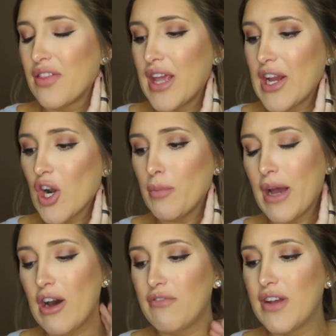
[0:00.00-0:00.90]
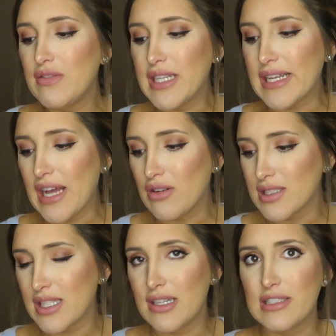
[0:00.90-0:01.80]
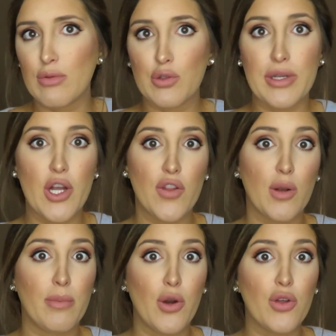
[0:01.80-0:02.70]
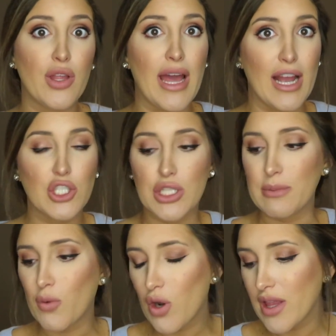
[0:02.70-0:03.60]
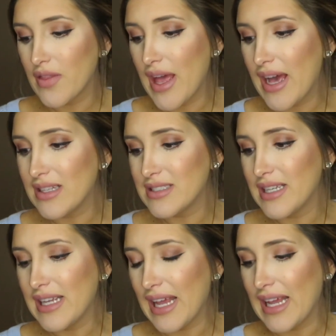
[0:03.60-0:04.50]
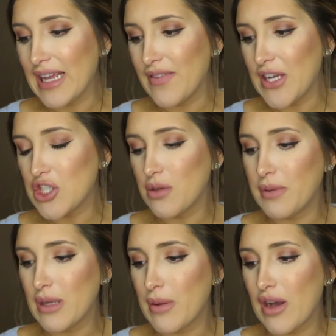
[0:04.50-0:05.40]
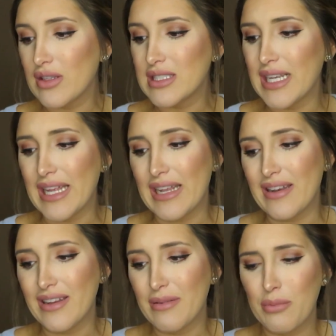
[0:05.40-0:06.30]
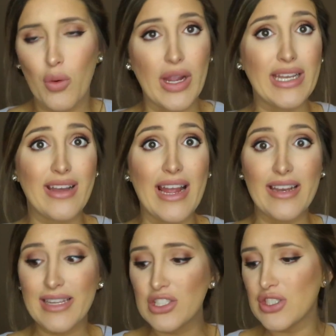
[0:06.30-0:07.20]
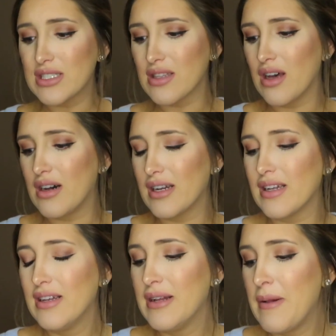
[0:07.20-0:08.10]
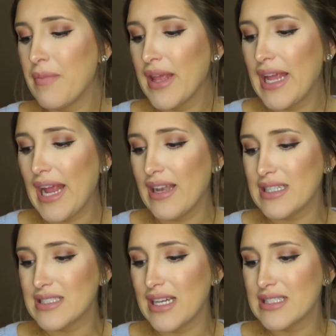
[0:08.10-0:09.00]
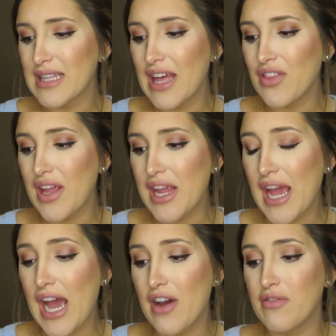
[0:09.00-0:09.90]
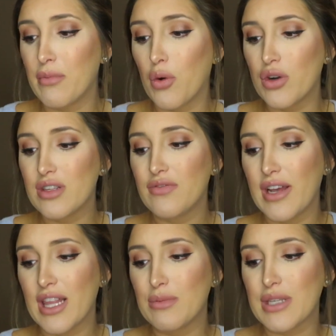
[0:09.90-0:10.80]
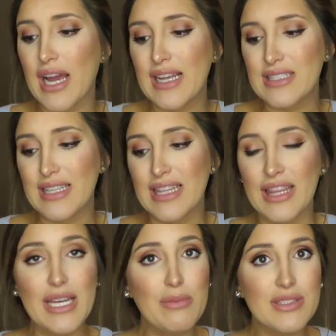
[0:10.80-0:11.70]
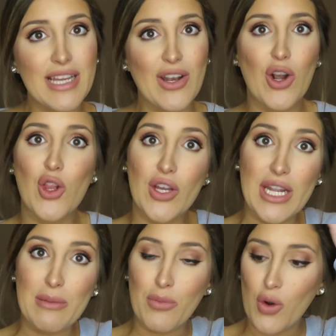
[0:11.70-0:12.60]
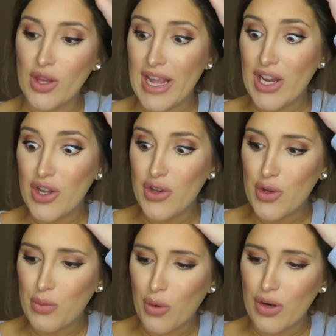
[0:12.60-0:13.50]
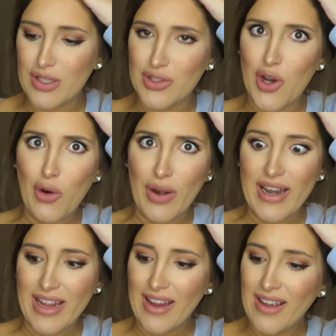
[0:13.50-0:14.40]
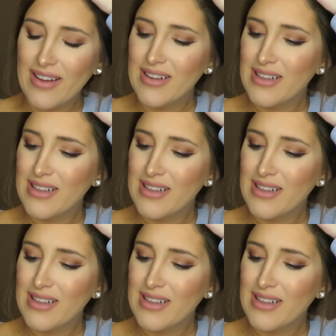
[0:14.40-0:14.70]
They are about 15 ounces, which we know they're both actually more than that, and they should be about 10.9 inches long. And it says that they have more developed eyes and lips and are looking more like newborns already.